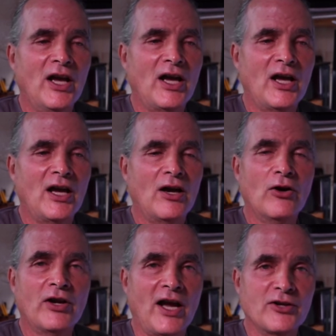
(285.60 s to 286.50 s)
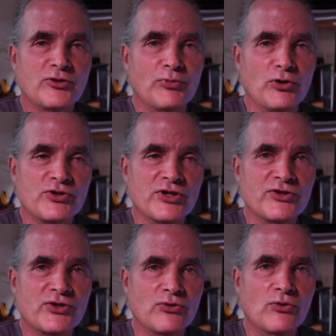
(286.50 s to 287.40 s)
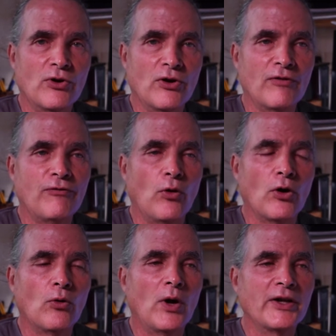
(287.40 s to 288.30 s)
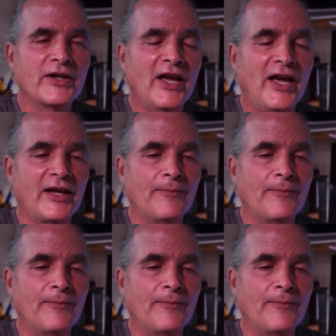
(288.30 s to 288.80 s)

uh, her contributions to her four oh one K.